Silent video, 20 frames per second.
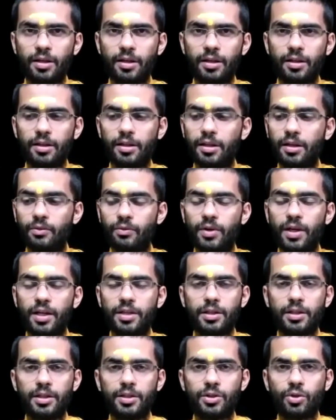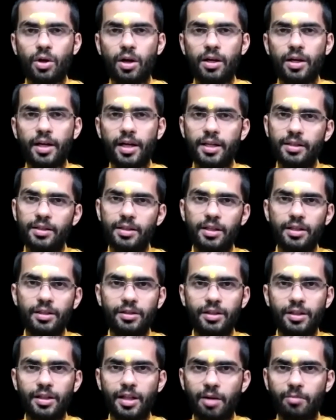the reflection is called as
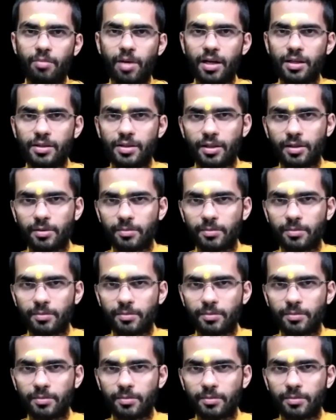Chidabhasa.